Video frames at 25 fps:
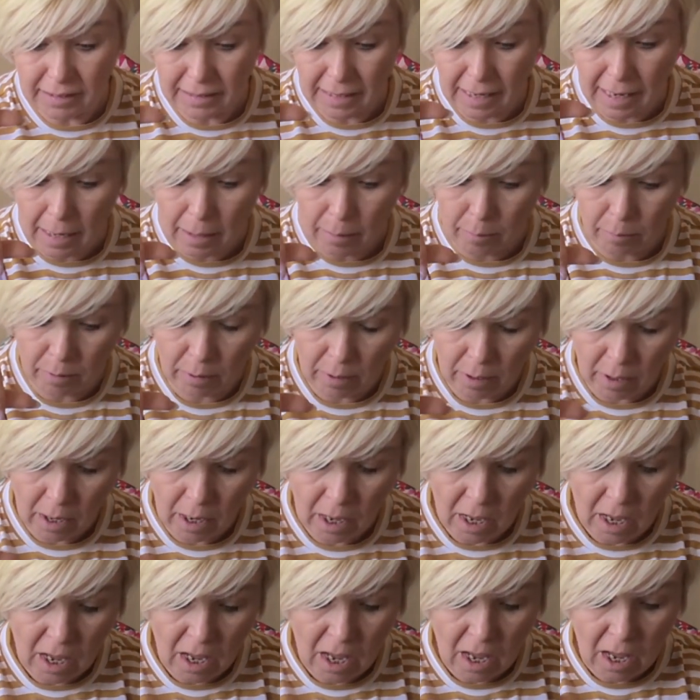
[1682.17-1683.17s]
the zip.
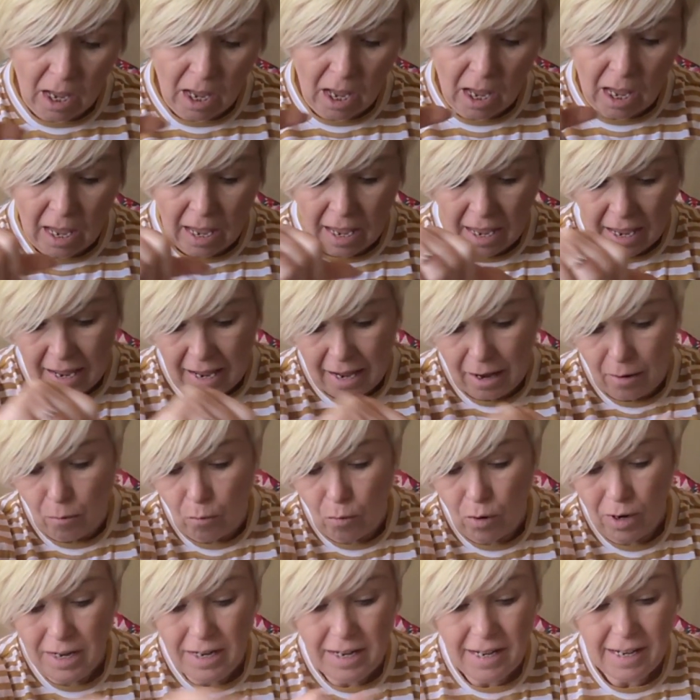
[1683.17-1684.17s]

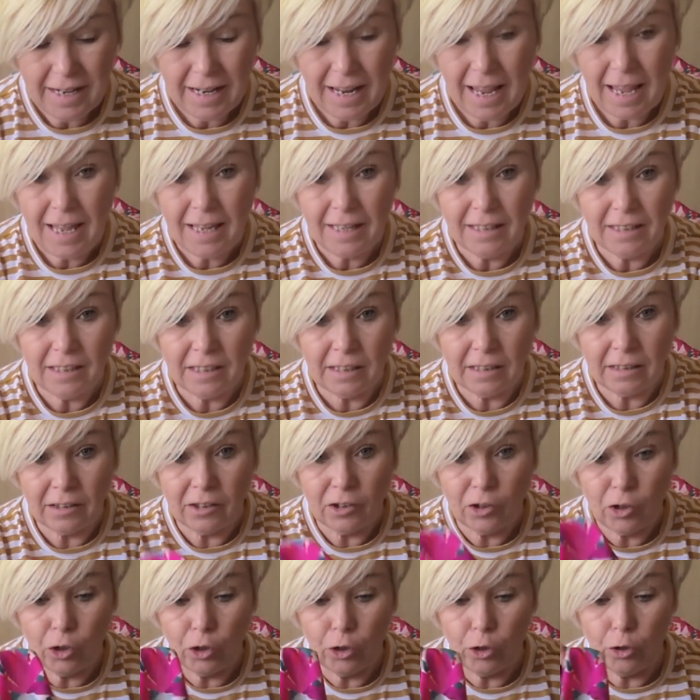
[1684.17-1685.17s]
And when you get
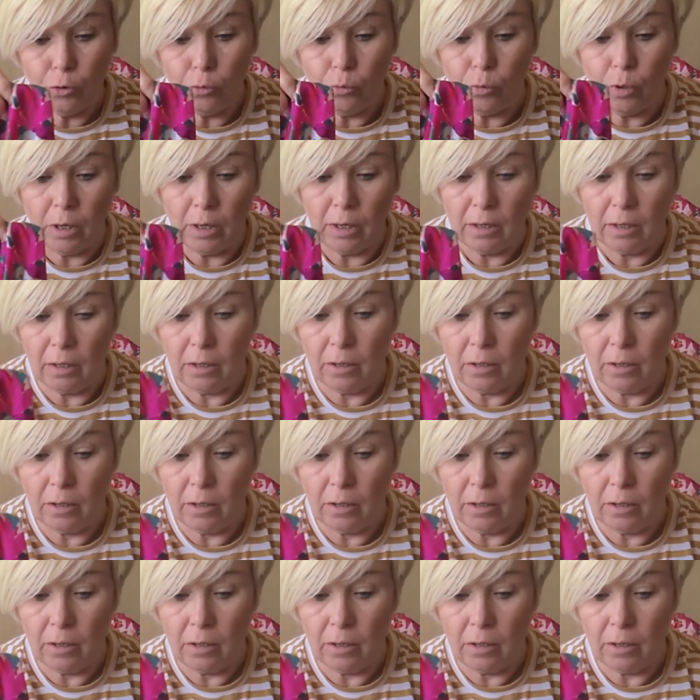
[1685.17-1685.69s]
to